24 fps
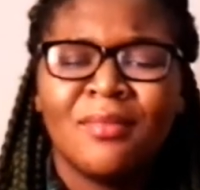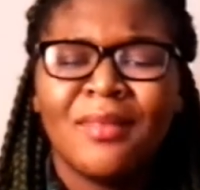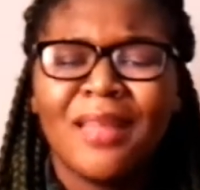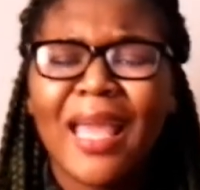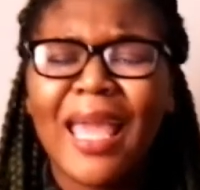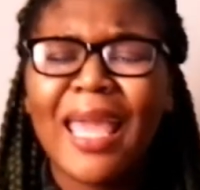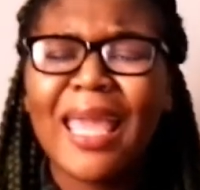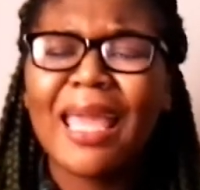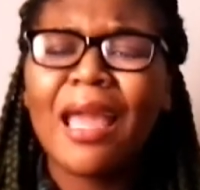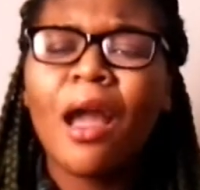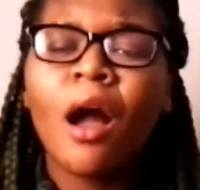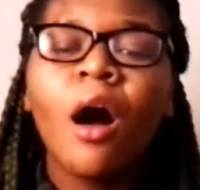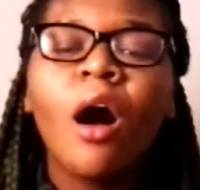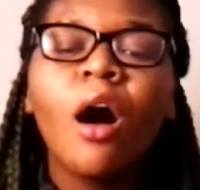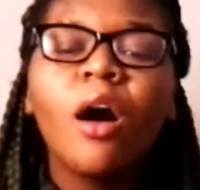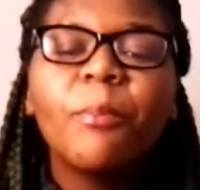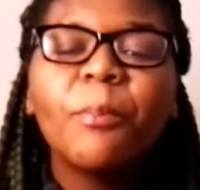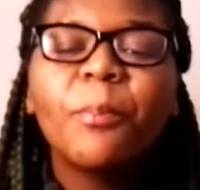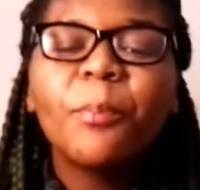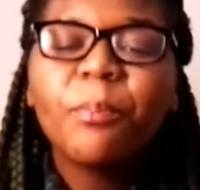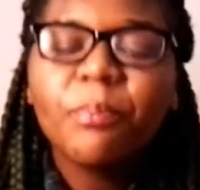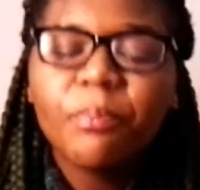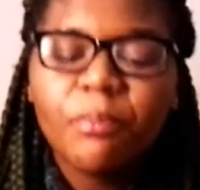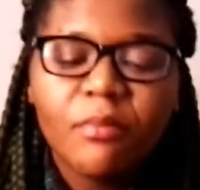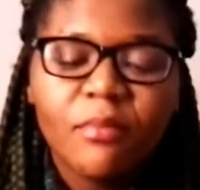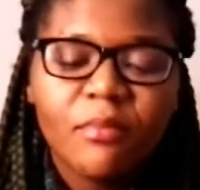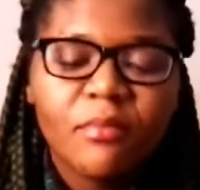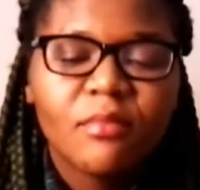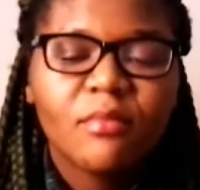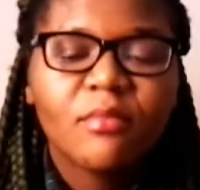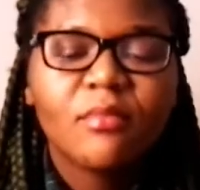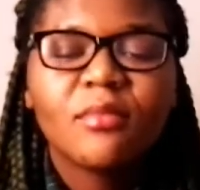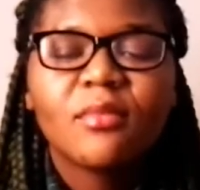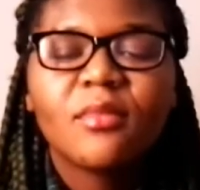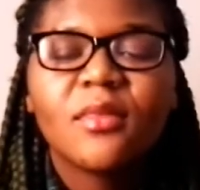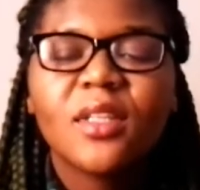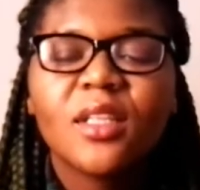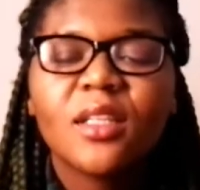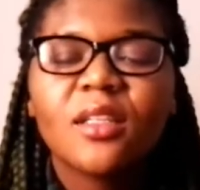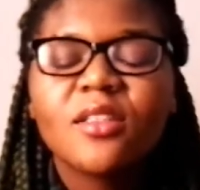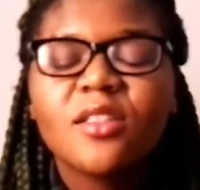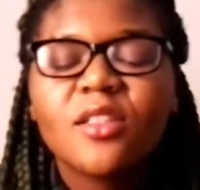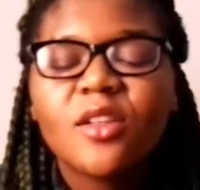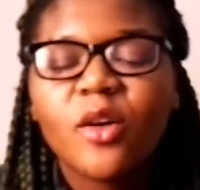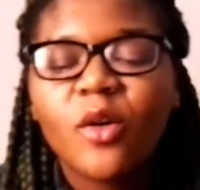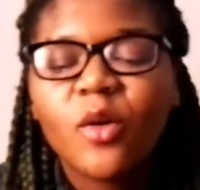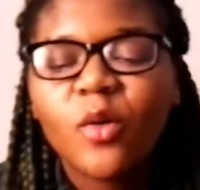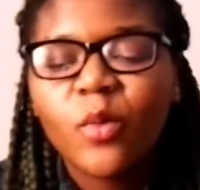Hey,
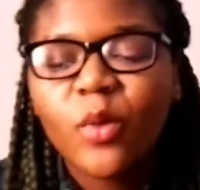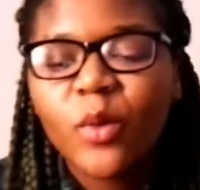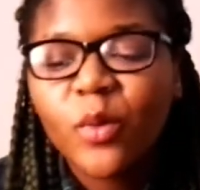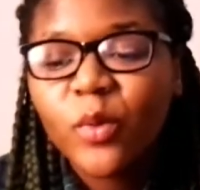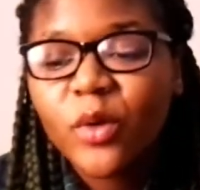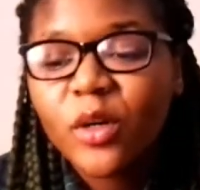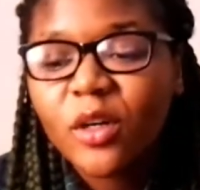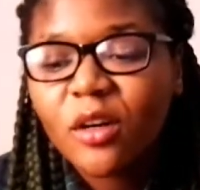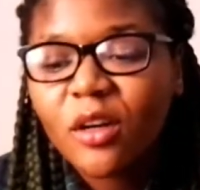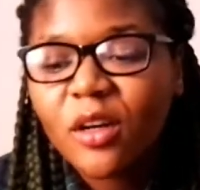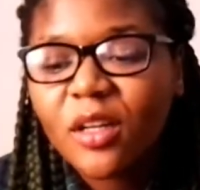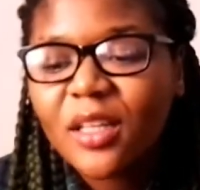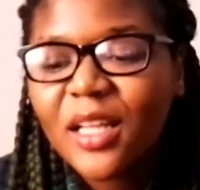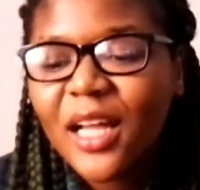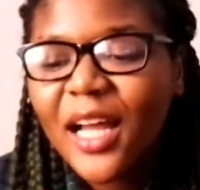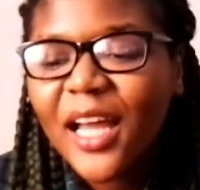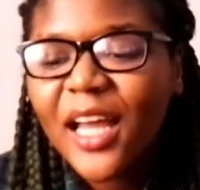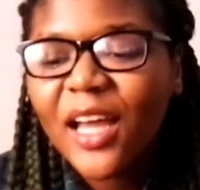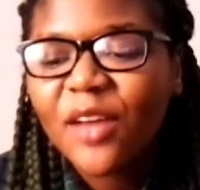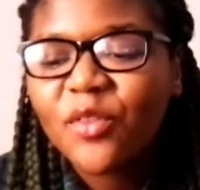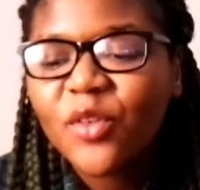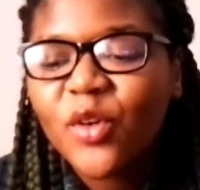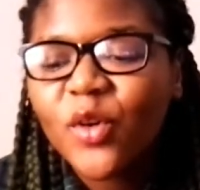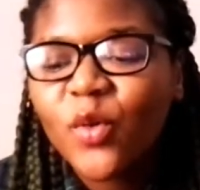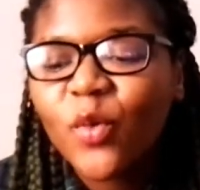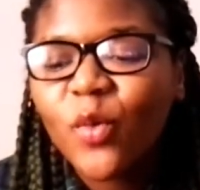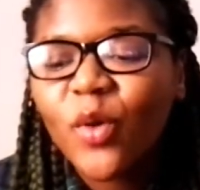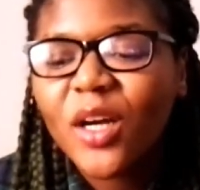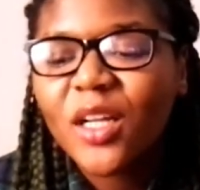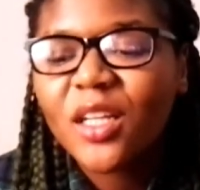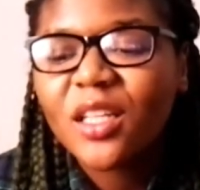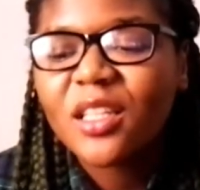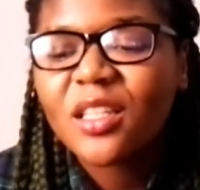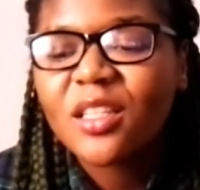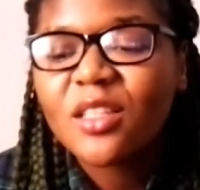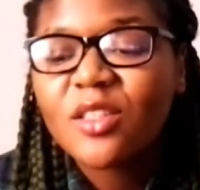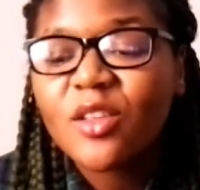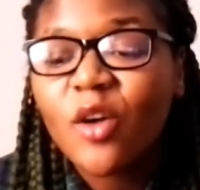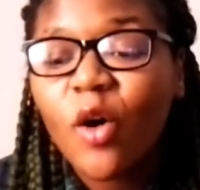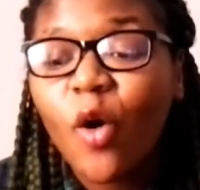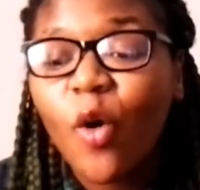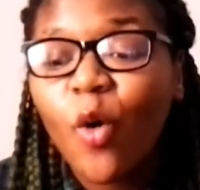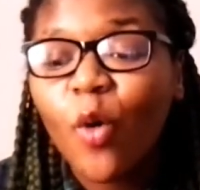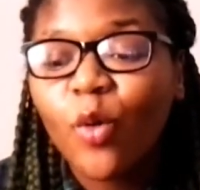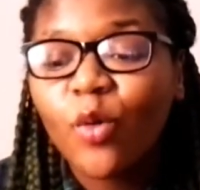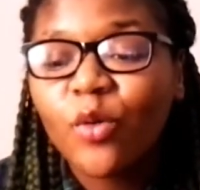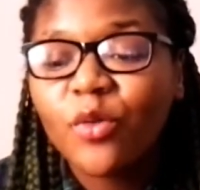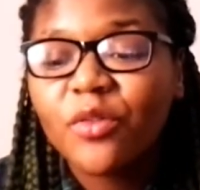so what we're not, I haven't rewinded this
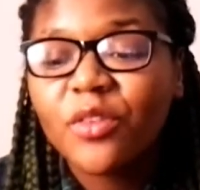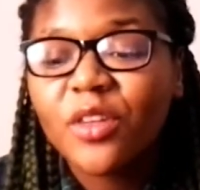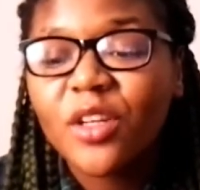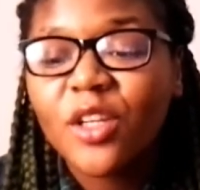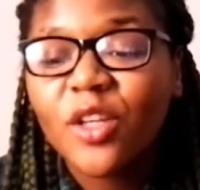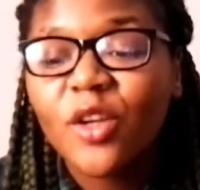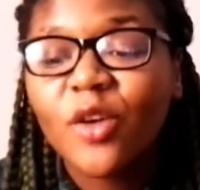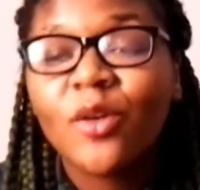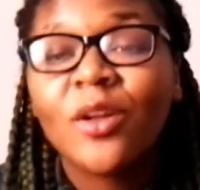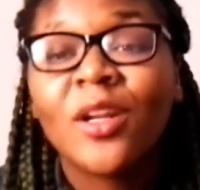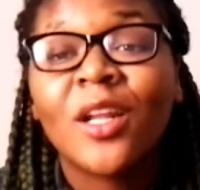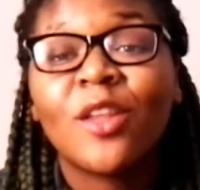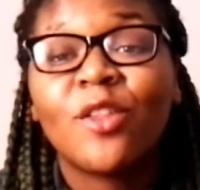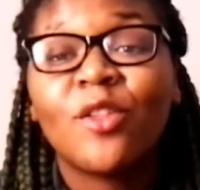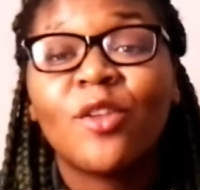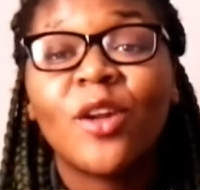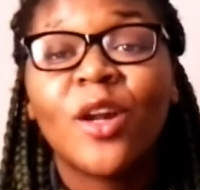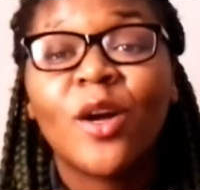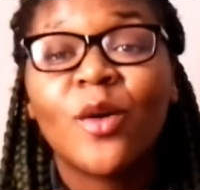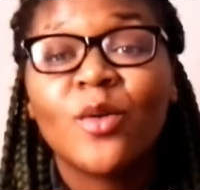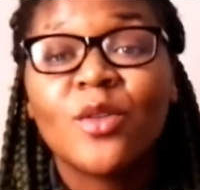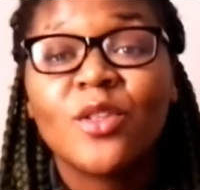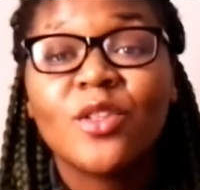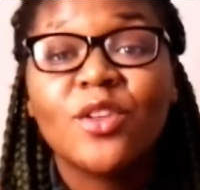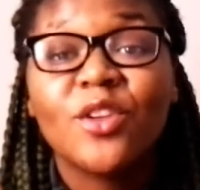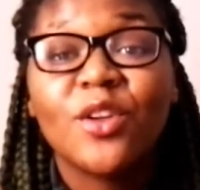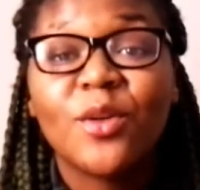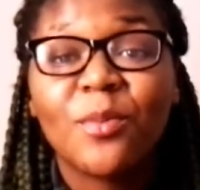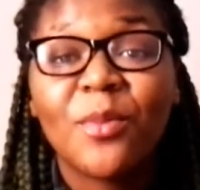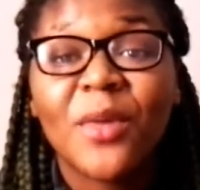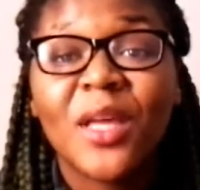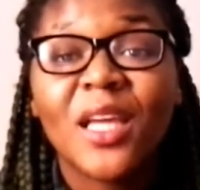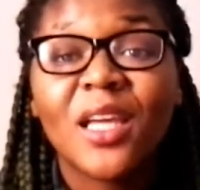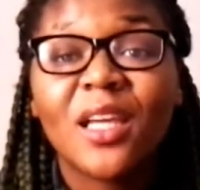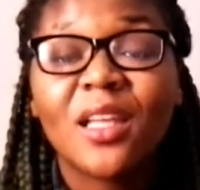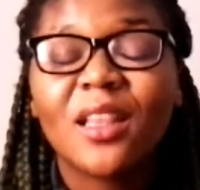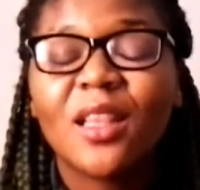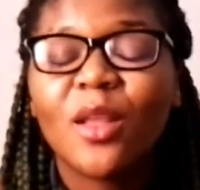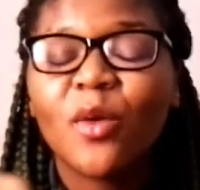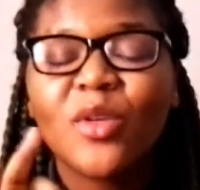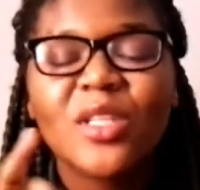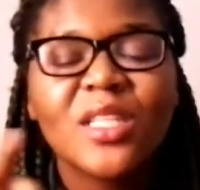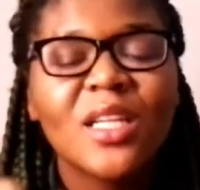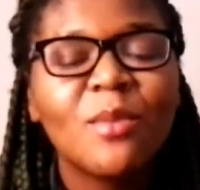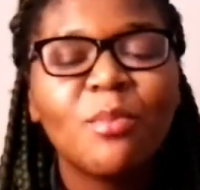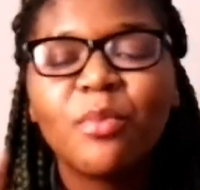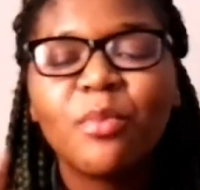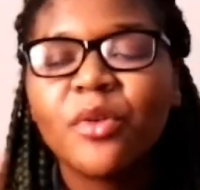whole video and I thought I was gonna make it. There
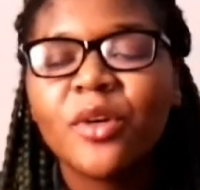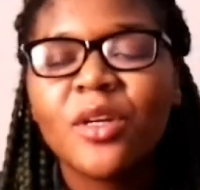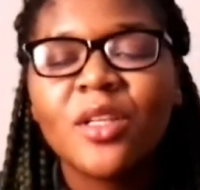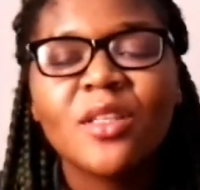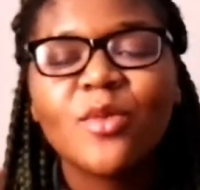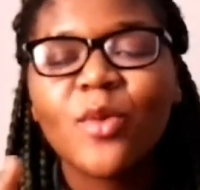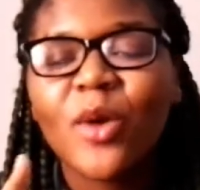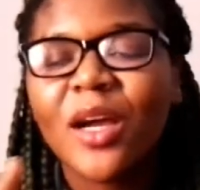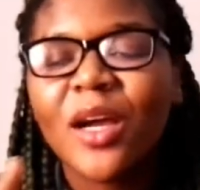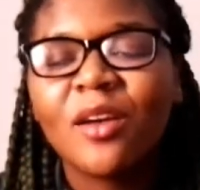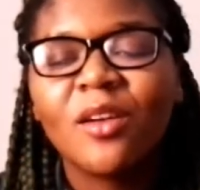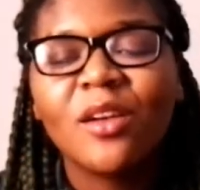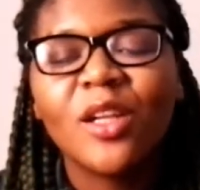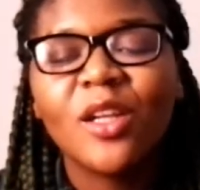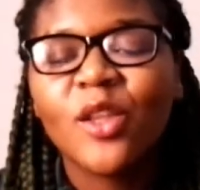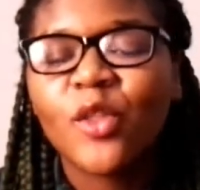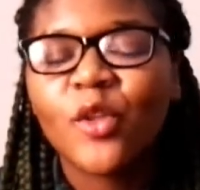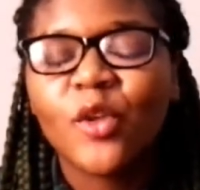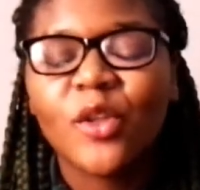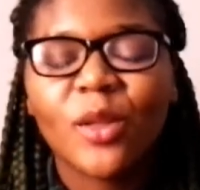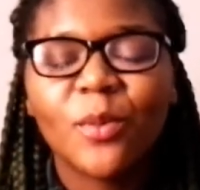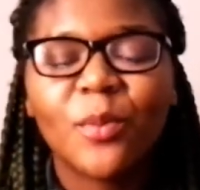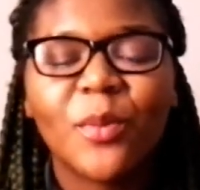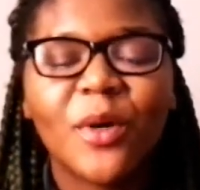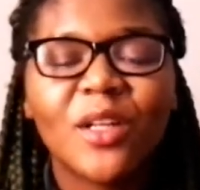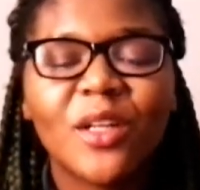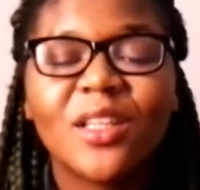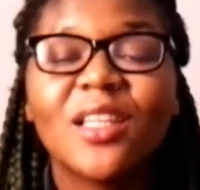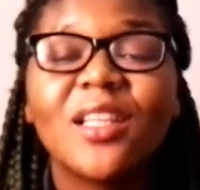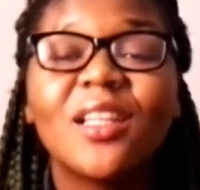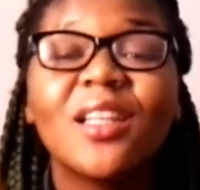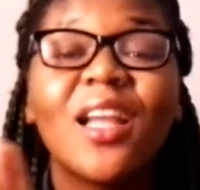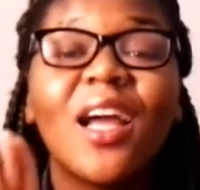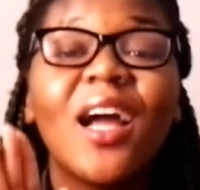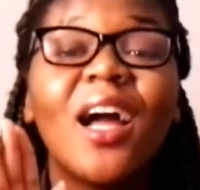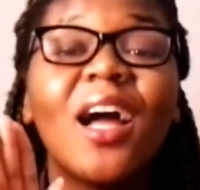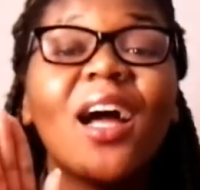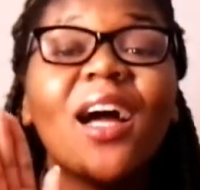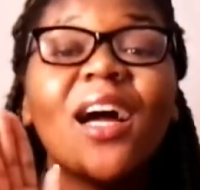were some points where I really thought about it.